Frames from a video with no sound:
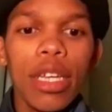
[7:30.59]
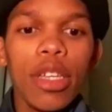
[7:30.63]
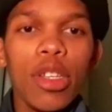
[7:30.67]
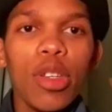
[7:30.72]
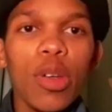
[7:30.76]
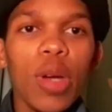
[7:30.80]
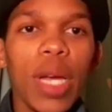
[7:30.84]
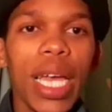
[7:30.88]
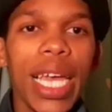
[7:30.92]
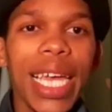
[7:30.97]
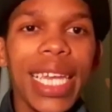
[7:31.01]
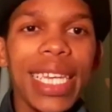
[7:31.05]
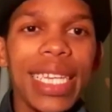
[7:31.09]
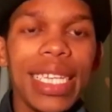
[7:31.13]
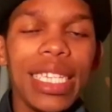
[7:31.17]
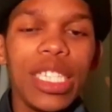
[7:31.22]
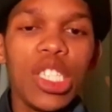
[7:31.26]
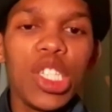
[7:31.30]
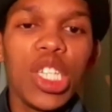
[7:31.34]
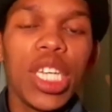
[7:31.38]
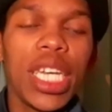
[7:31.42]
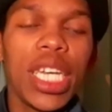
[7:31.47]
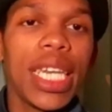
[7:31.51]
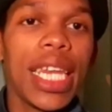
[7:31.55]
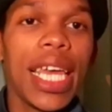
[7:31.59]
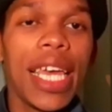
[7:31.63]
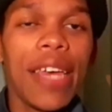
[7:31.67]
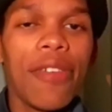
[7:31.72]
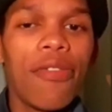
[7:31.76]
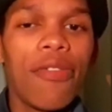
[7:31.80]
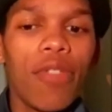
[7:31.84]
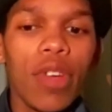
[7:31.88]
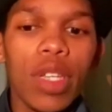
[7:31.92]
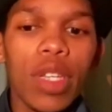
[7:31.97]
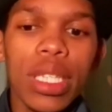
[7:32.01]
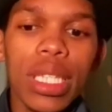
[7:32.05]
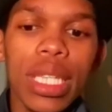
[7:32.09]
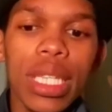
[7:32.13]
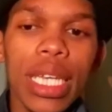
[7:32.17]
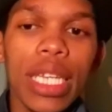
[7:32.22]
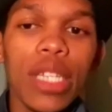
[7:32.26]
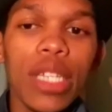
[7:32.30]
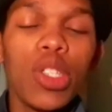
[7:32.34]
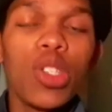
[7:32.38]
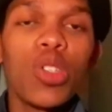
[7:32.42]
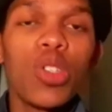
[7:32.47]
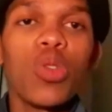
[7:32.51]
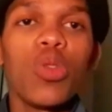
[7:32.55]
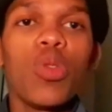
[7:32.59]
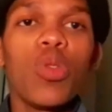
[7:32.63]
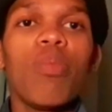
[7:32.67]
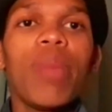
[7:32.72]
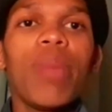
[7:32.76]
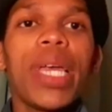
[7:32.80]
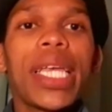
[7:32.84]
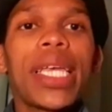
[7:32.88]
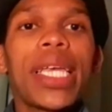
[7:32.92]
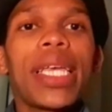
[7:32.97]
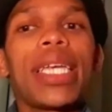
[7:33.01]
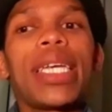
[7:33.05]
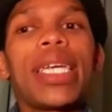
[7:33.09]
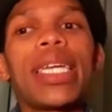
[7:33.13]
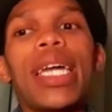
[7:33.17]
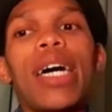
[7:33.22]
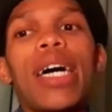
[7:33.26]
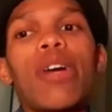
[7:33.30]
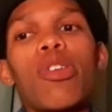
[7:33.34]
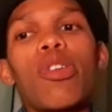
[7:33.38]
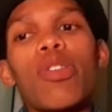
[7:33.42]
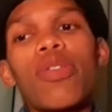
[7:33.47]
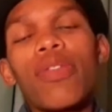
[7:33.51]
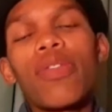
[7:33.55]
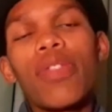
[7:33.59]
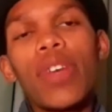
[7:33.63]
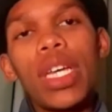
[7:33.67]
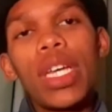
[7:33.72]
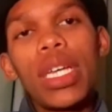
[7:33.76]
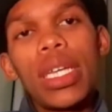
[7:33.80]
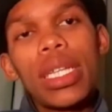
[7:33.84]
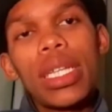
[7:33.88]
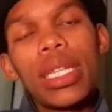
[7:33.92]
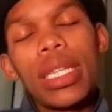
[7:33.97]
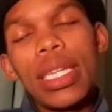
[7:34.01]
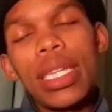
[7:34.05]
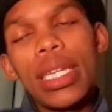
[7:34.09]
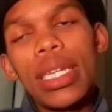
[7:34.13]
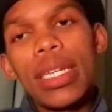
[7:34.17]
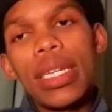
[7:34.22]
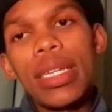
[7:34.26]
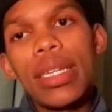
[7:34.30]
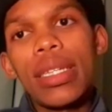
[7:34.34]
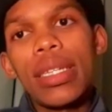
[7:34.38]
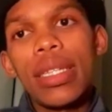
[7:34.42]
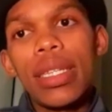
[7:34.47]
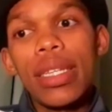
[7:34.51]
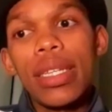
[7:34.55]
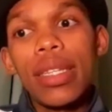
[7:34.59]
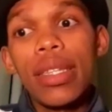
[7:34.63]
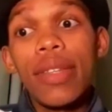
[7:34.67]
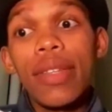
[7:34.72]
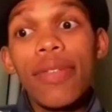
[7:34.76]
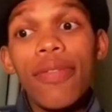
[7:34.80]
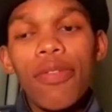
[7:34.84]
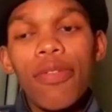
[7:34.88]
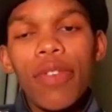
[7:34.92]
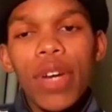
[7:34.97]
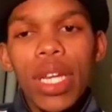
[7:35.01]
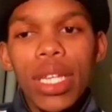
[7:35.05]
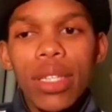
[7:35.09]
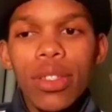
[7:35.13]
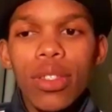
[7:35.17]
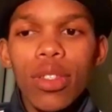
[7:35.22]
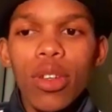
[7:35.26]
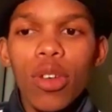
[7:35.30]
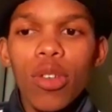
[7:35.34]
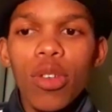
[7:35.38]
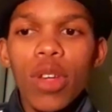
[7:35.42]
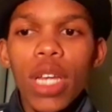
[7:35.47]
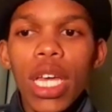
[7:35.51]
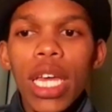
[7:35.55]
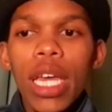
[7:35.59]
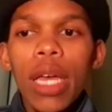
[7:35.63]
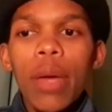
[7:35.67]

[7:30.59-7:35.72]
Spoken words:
your energy and efforts into making it out of the friend zone.